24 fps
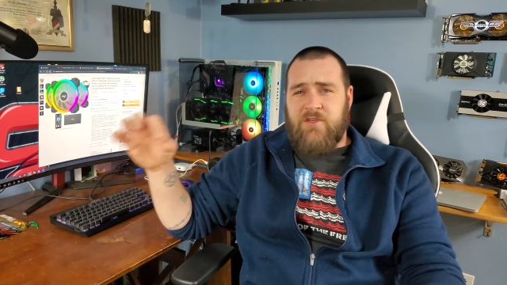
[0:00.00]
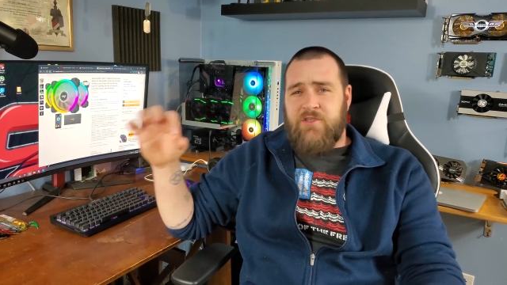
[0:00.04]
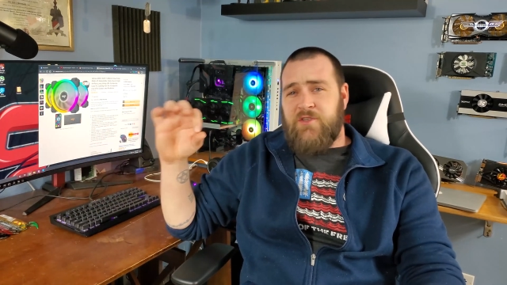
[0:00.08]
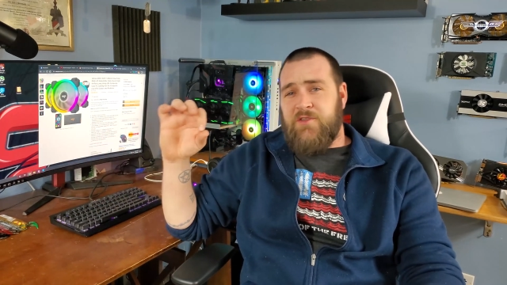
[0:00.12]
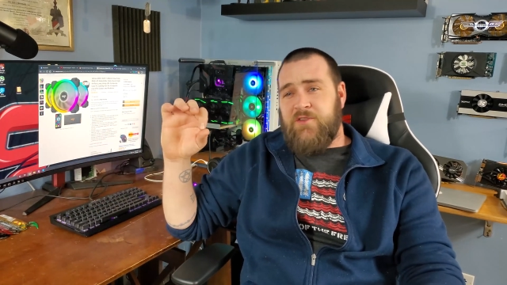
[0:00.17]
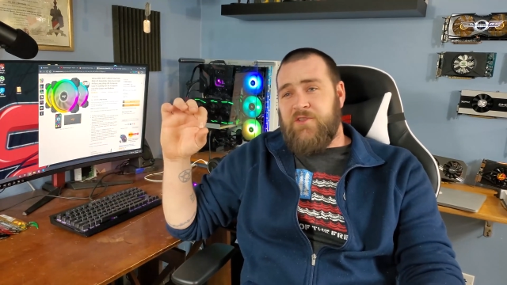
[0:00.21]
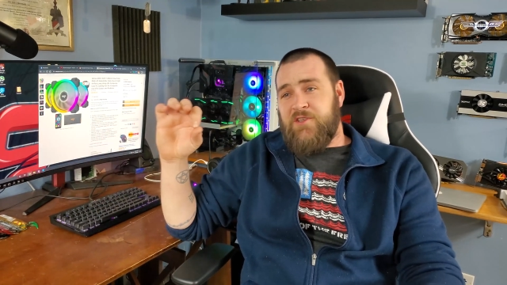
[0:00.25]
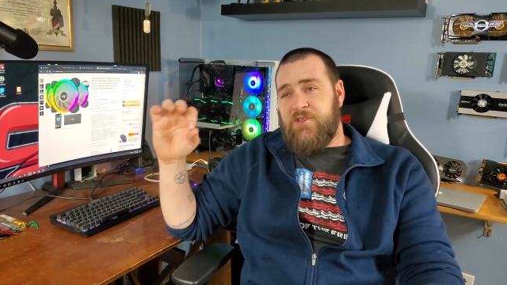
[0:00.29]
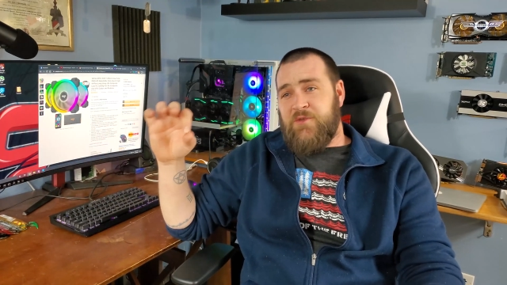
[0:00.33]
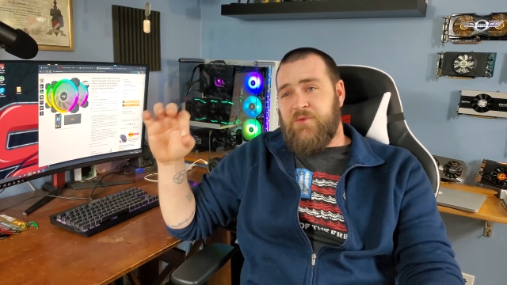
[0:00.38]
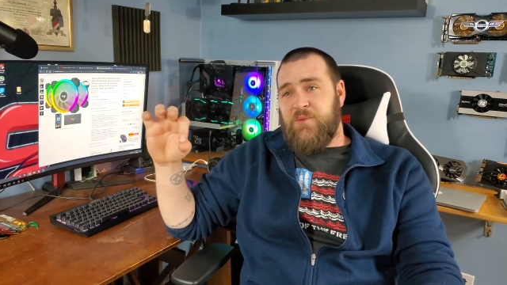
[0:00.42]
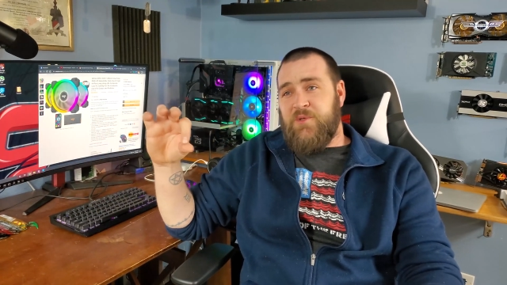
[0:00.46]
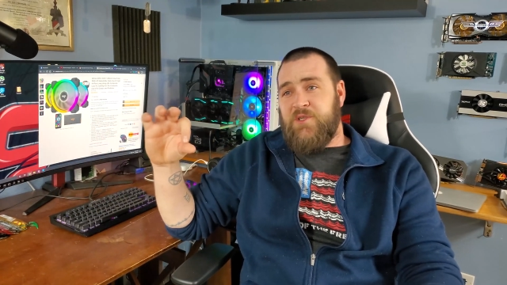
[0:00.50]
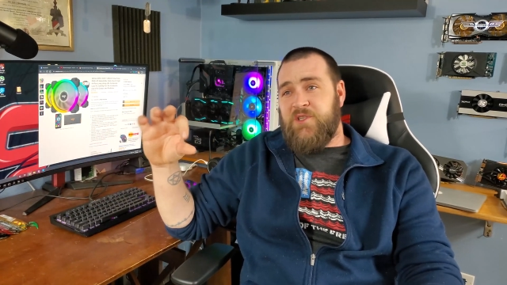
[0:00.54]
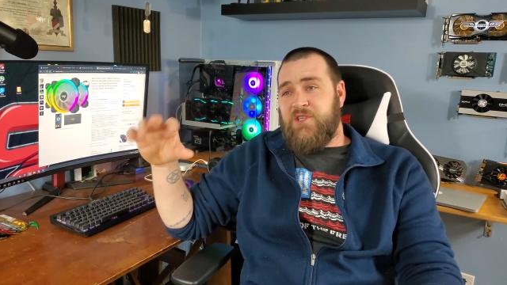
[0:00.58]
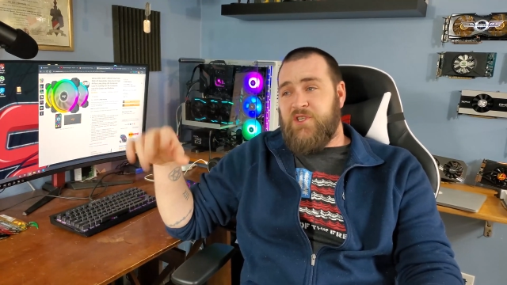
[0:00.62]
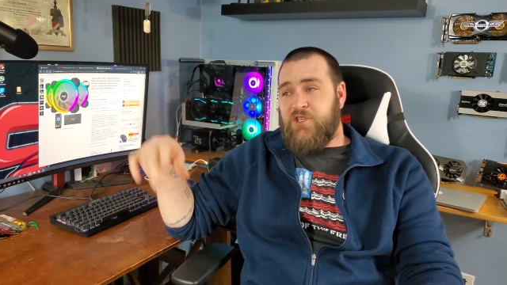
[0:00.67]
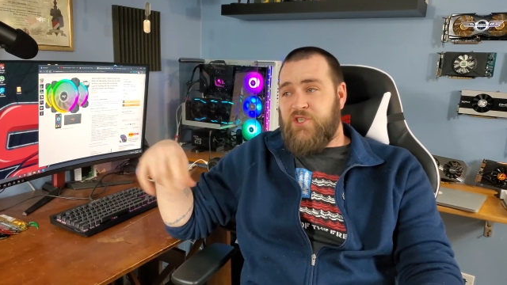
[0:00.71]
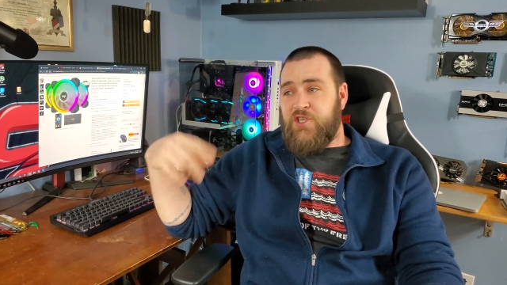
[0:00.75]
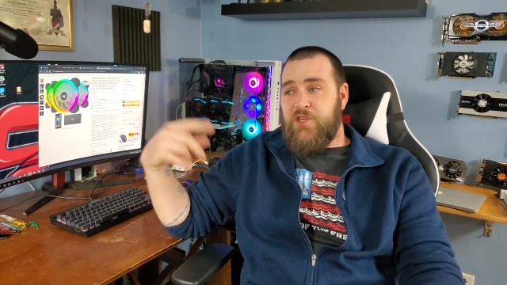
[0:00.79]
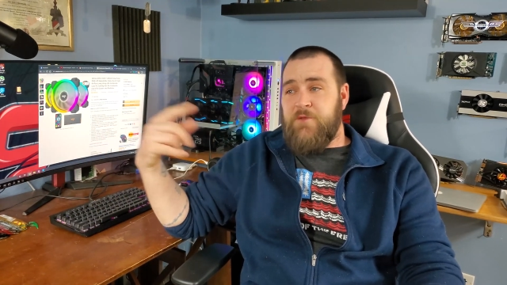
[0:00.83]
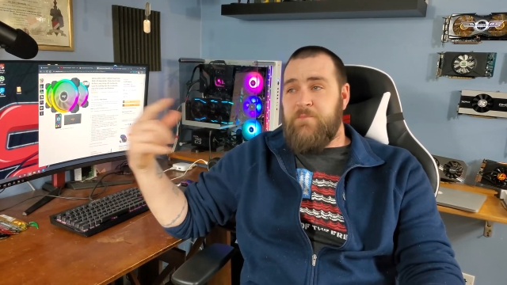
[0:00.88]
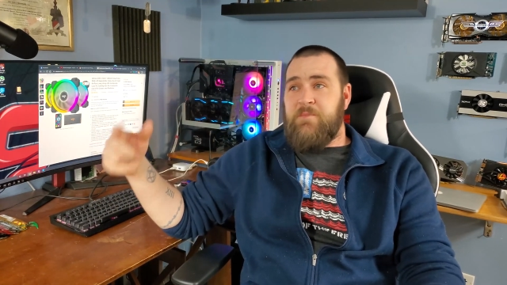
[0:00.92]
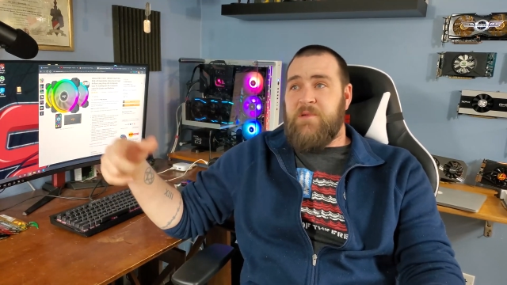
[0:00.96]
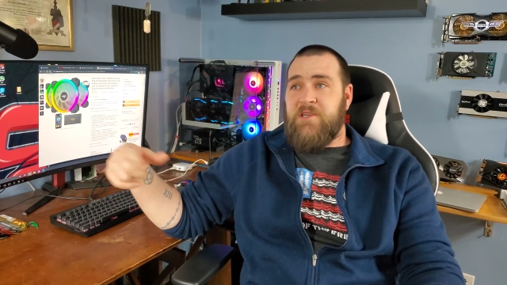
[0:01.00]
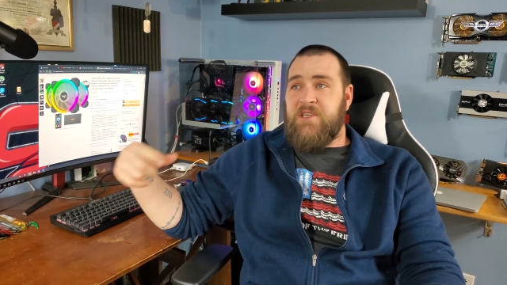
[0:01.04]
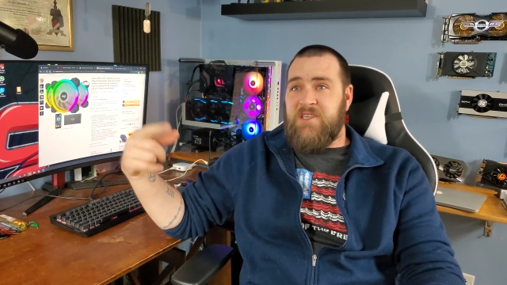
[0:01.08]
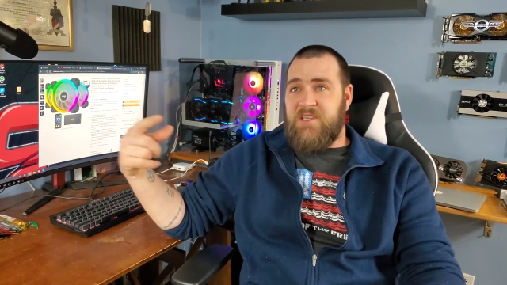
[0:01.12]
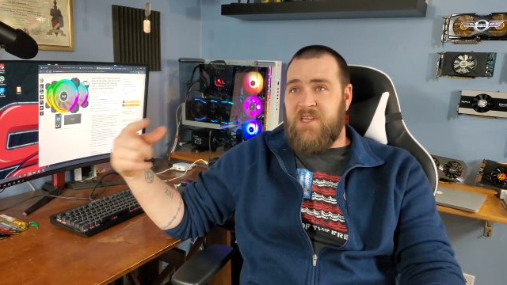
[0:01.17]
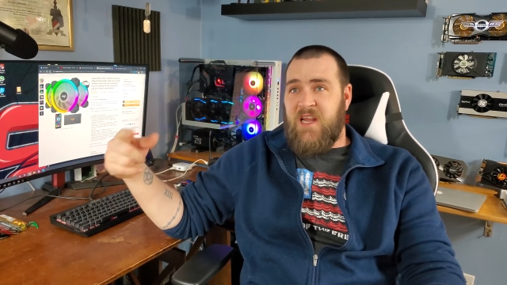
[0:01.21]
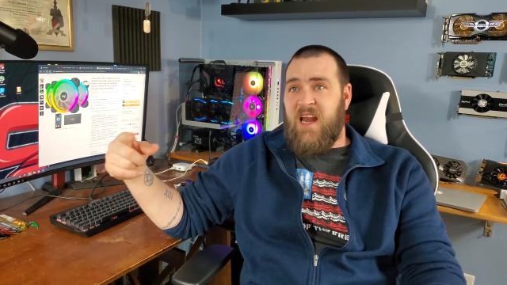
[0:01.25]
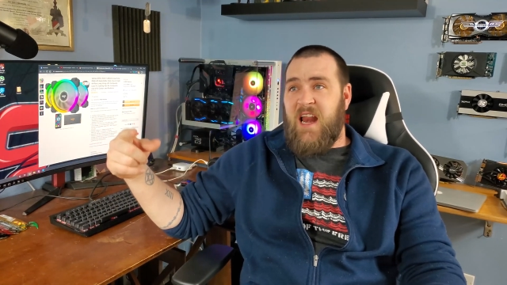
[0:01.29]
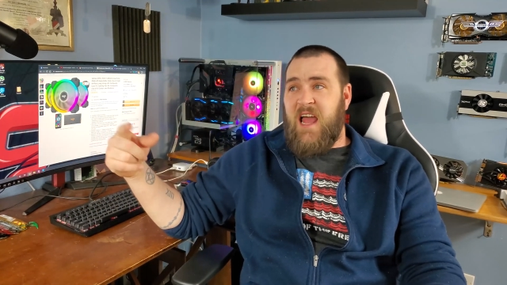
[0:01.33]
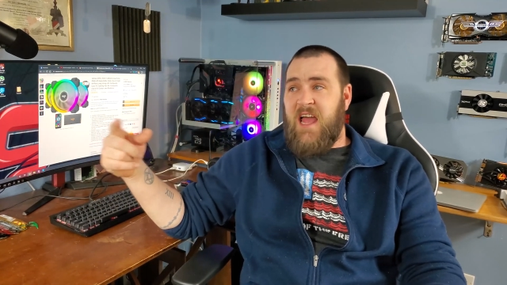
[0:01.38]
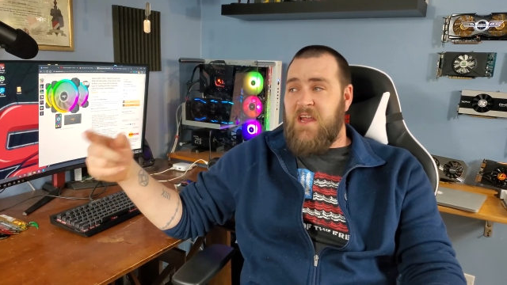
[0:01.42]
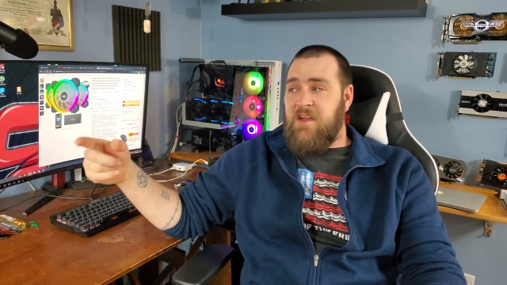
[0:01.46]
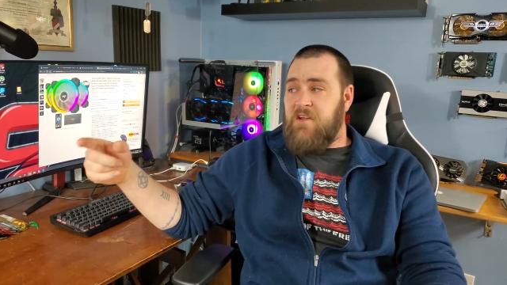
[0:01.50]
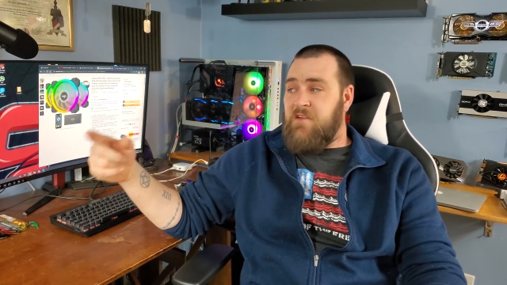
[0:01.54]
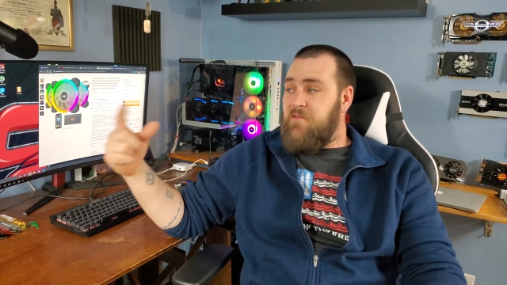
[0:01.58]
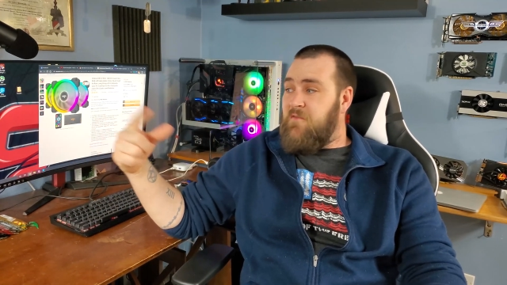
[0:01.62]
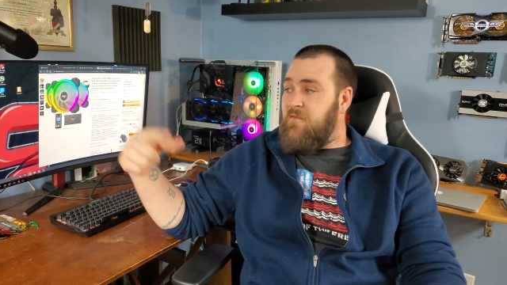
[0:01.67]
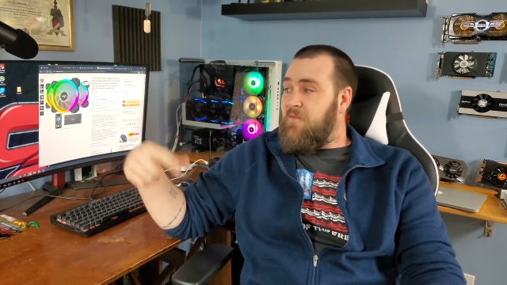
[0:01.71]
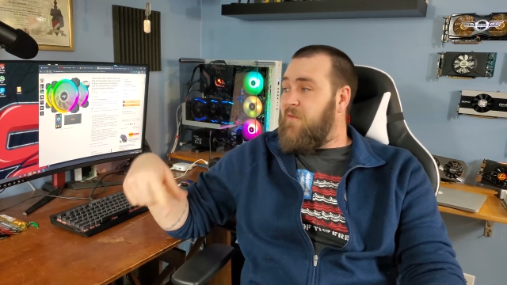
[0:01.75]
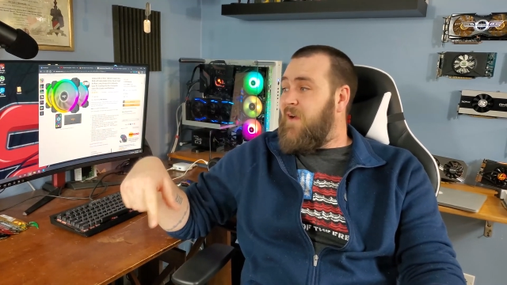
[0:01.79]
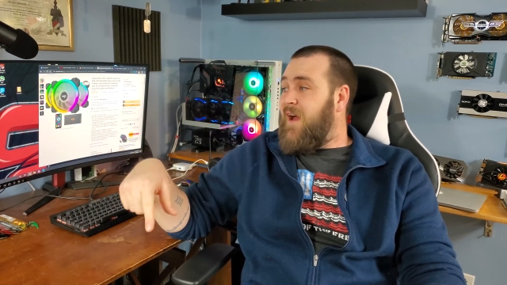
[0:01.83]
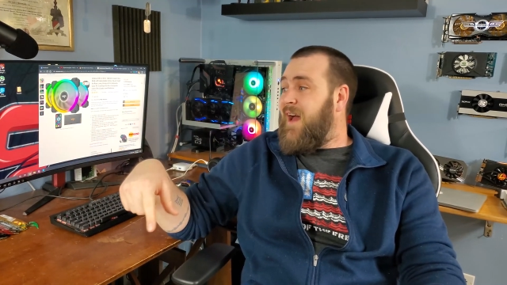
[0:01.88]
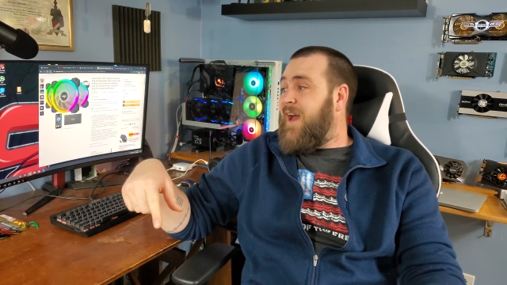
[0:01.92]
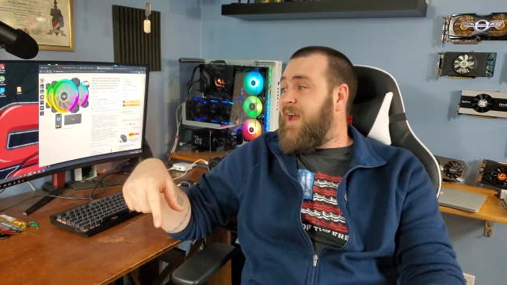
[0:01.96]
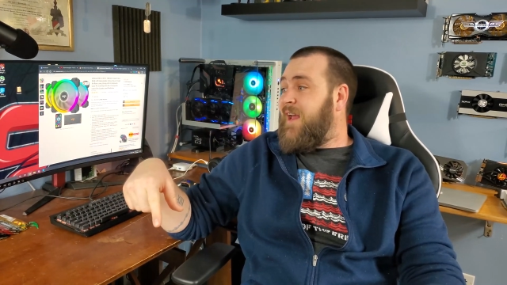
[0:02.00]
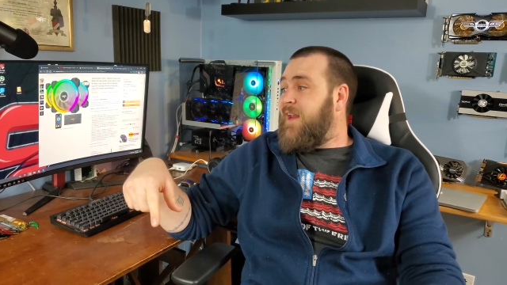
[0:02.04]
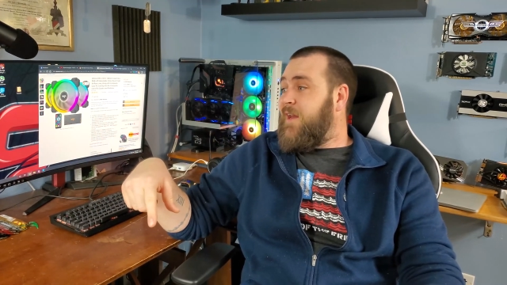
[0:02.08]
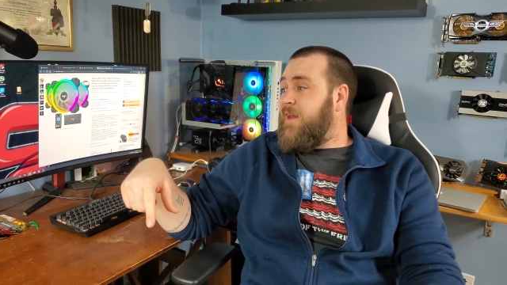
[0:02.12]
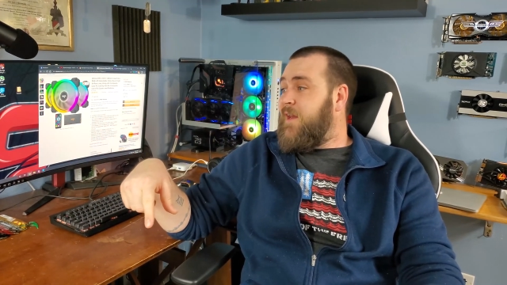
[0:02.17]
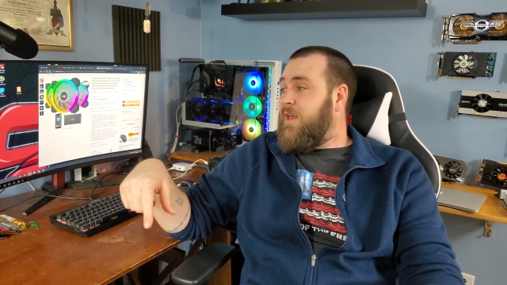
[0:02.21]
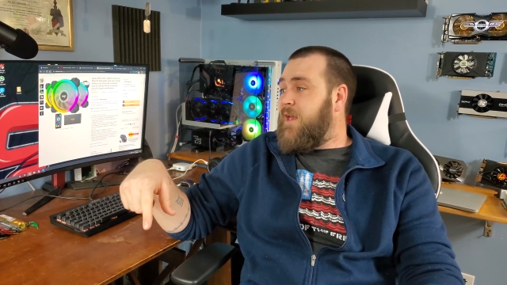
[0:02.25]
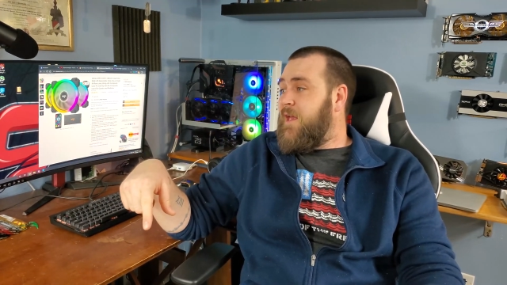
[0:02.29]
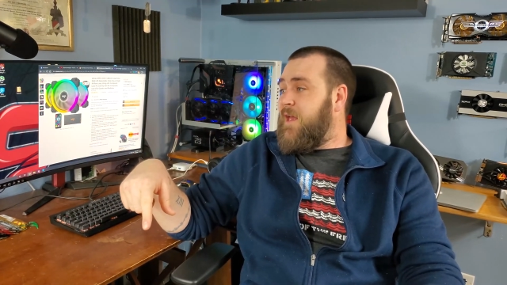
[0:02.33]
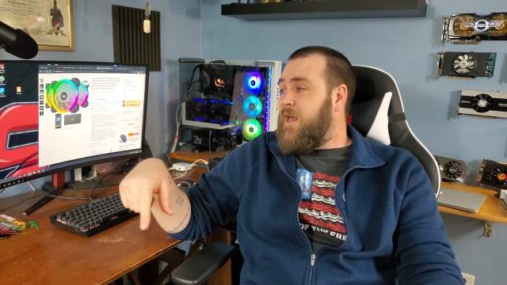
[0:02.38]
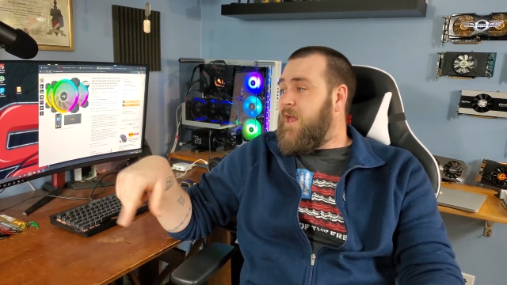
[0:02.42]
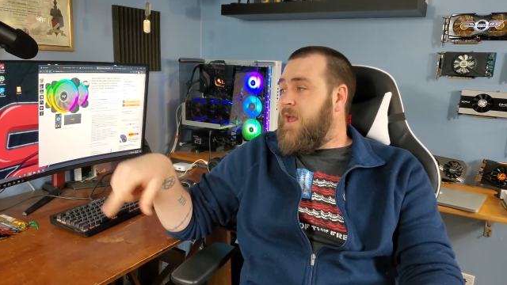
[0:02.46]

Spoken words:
So this was the cheapest set I could find